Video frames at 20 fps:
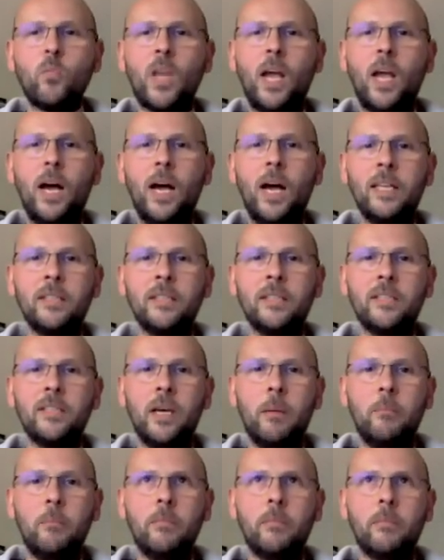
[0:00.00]
And
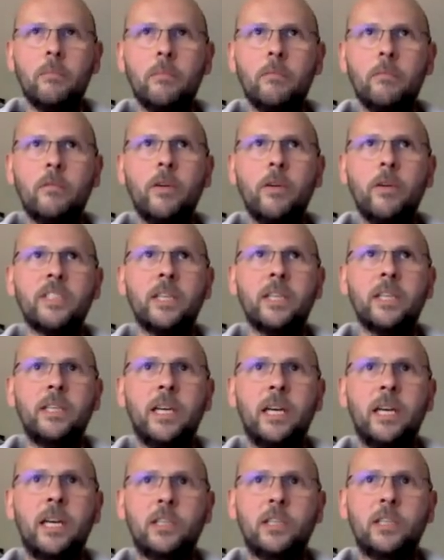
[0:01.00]
first thing I did
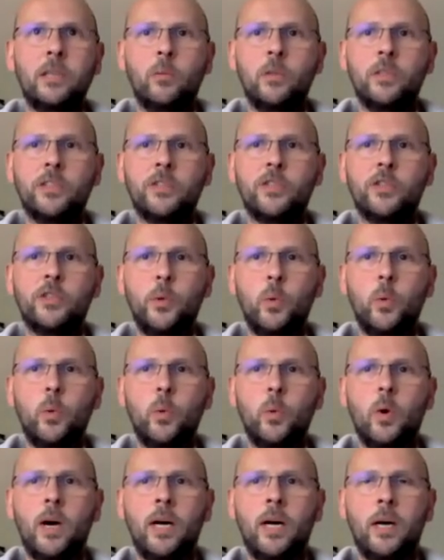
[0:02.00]
actually was to
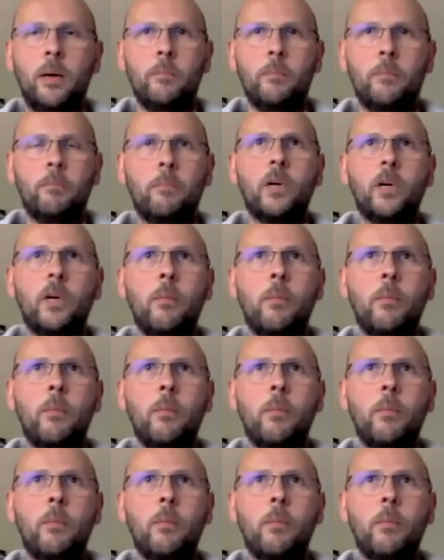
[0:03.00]
come